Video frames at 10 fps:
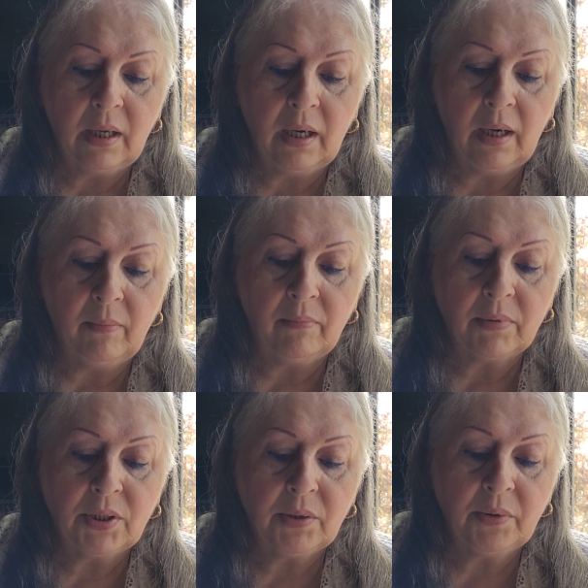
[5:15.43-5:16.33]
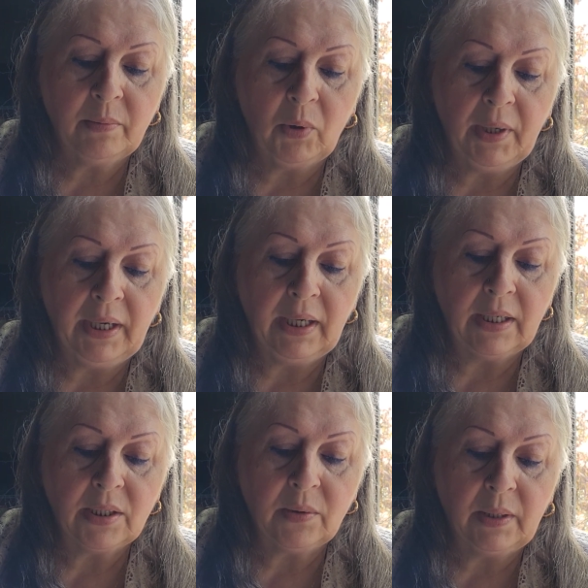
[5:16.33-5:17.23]
2 in the morning
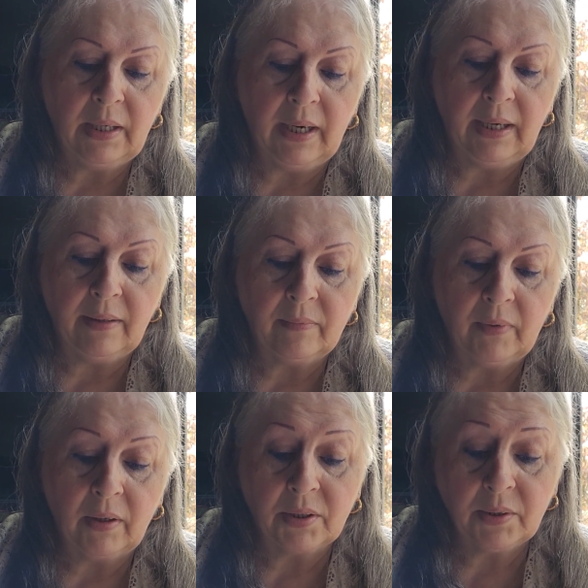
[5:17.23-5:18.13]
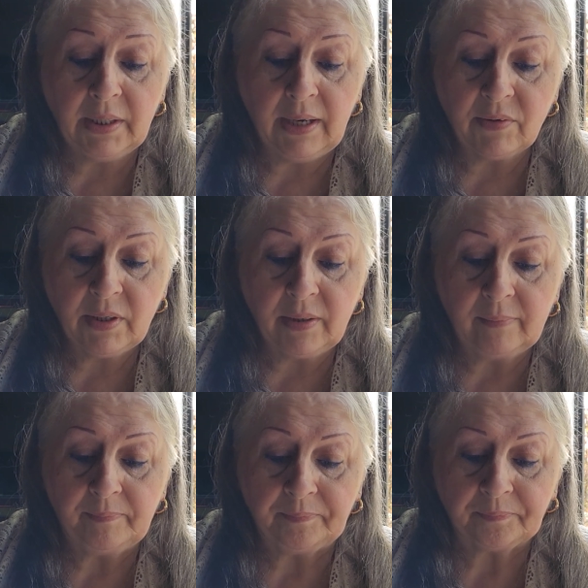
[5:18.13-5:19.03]
and 2 at night, or 2 in the afternoon.